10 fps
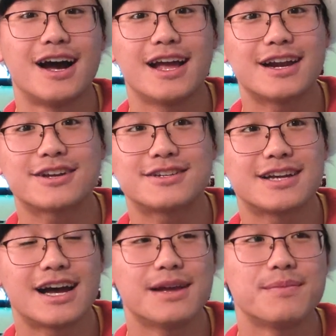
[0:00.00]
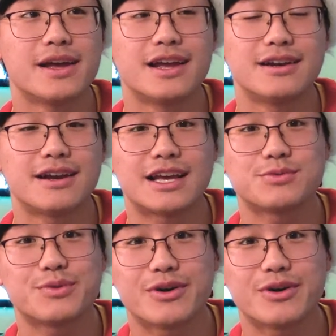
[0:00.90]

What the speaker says: I had a good time, and as we